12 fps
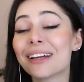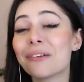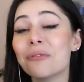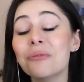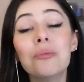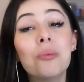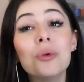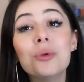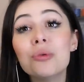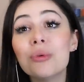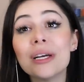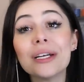Like,
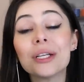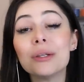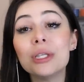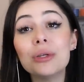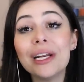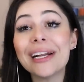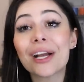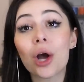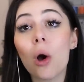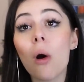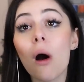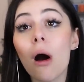you didn't
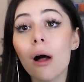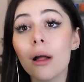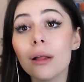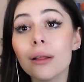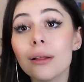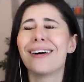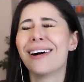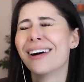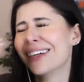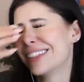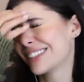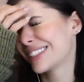call?
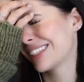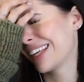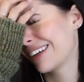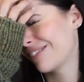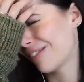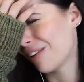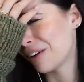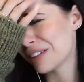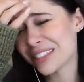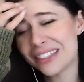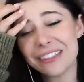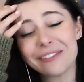Ugh, just like
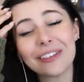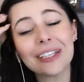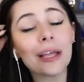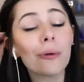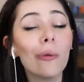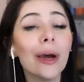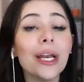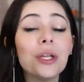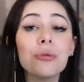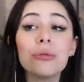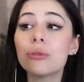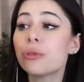falls into feet. Like, what
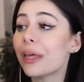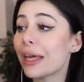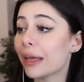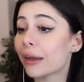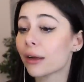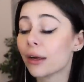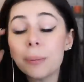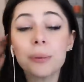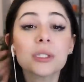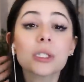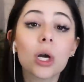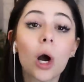did you think?
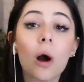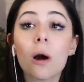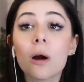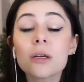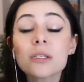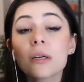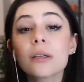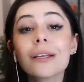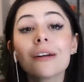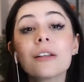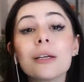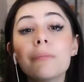People's cars are
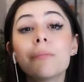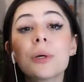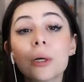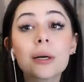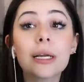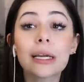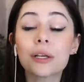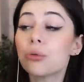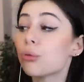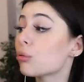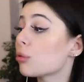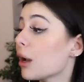literally buried.
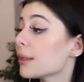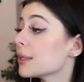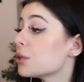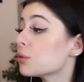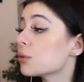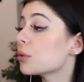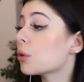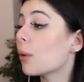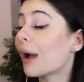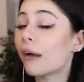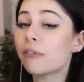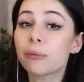You thought that you could go
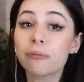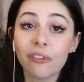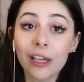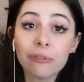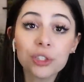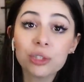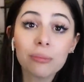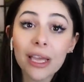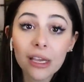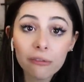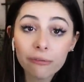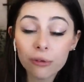have your favorite
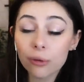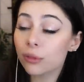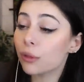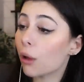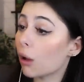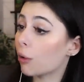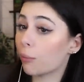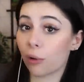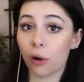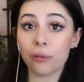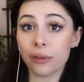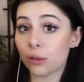Jamaican food? No,
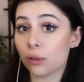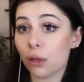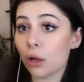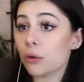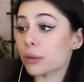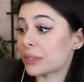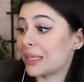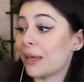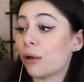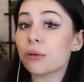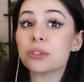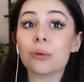bro, they're closed.
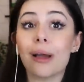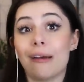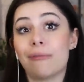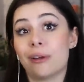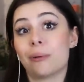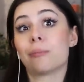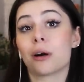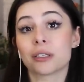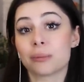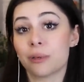They also have their bars